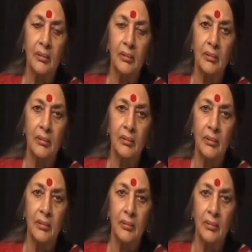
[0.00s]

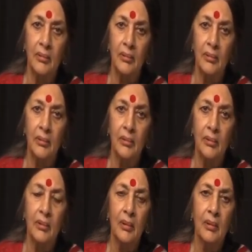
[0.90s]

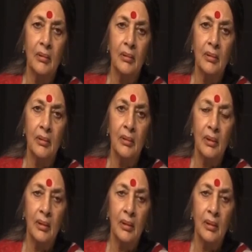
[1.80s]
[no speech]